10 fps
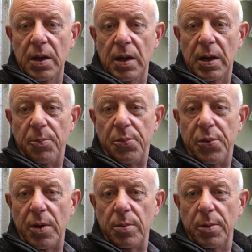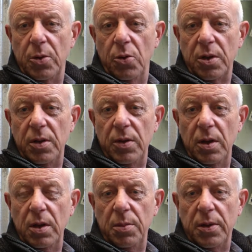I'm probably going to give you a
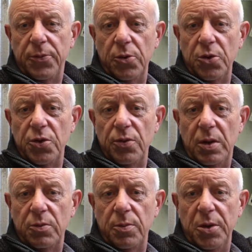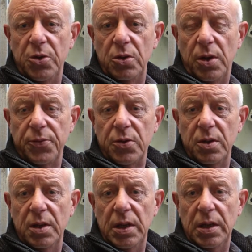little bit of footage around the pigeon lofts
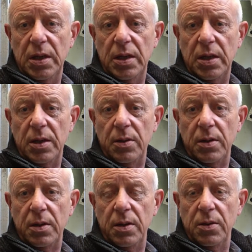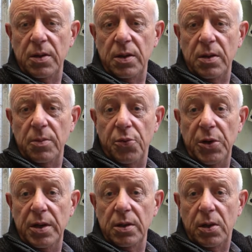today, in the
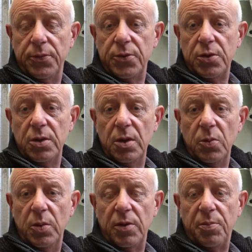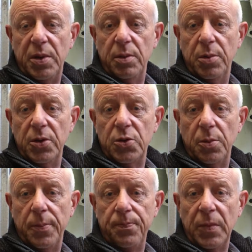breeding lofts where I've paired the birds up.
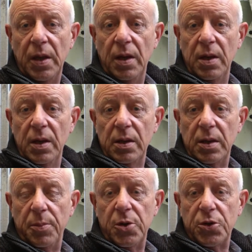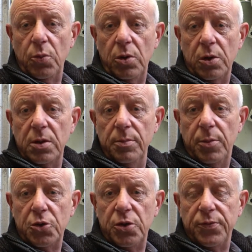Now, because they were locked in
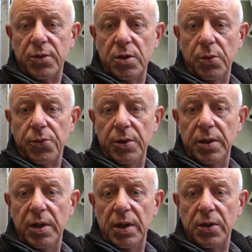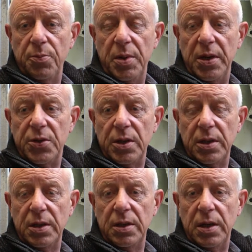boxes for 2 or 3 days,
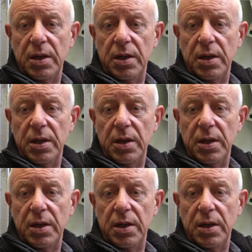basically